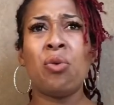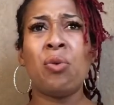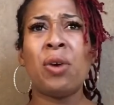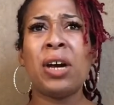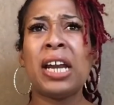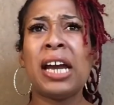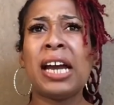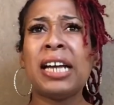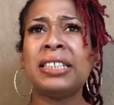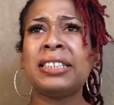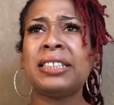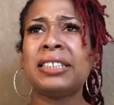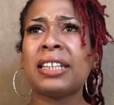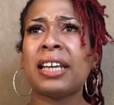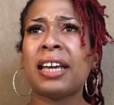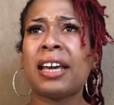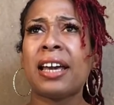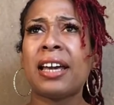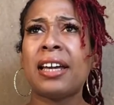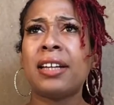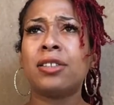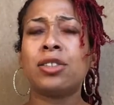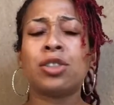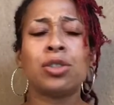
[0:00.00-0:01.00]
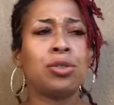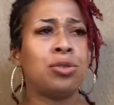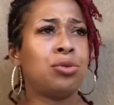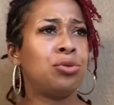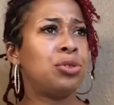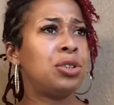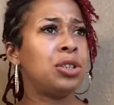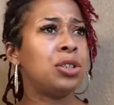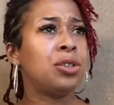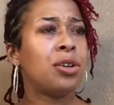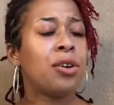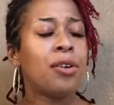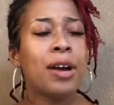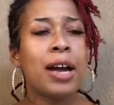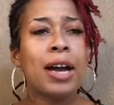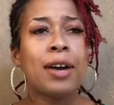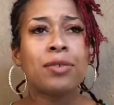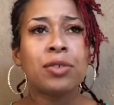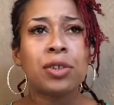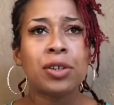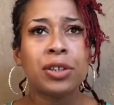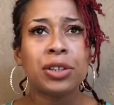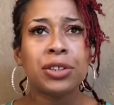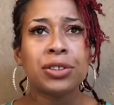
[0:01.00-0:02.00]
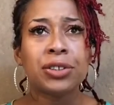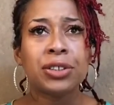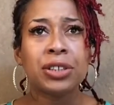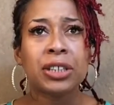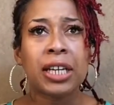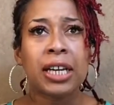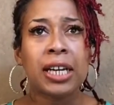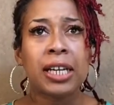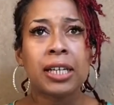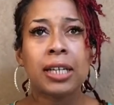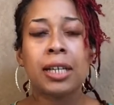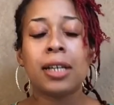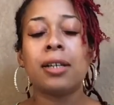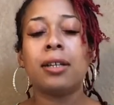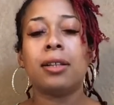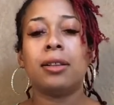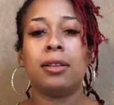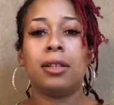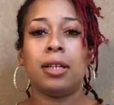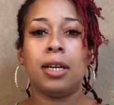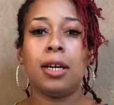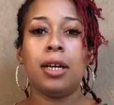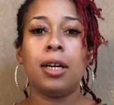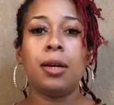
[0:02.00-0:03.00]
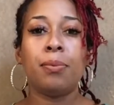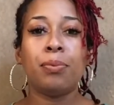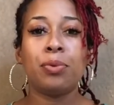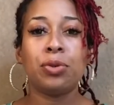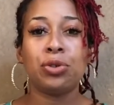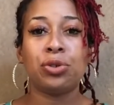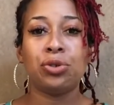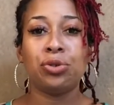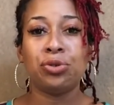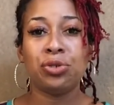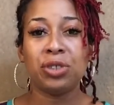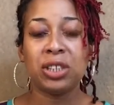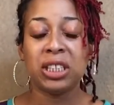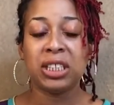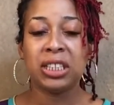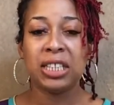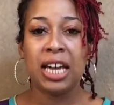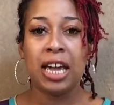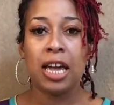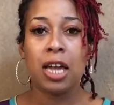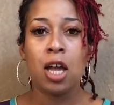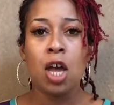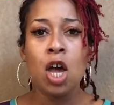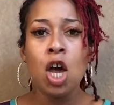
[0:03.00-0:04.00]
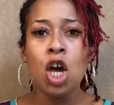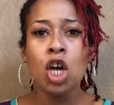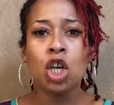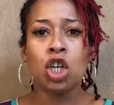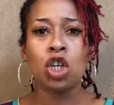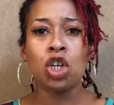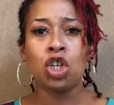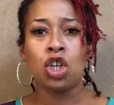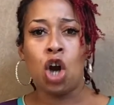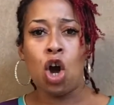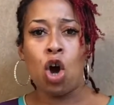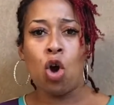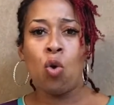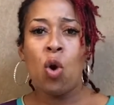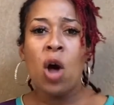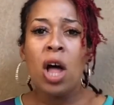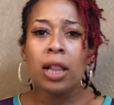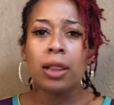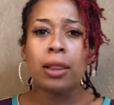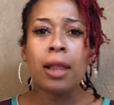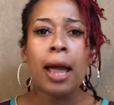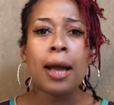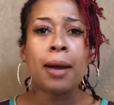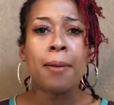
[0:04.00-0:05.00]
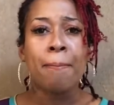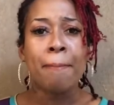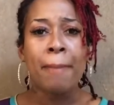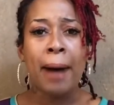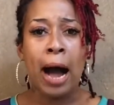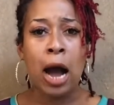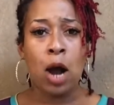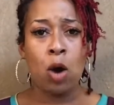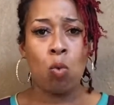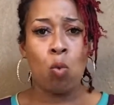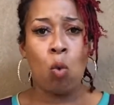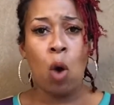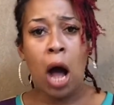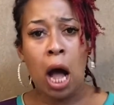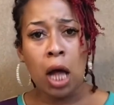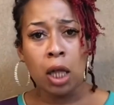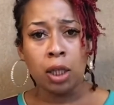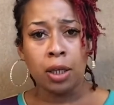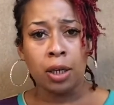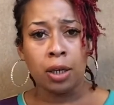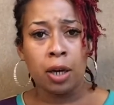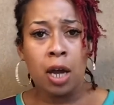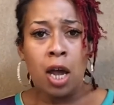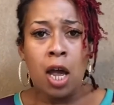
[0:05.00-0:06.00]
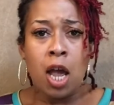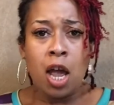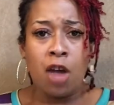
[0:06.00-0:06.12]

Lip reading: I said, so you still don't have no understanding. Then he pursues to say, you know, like my wallet.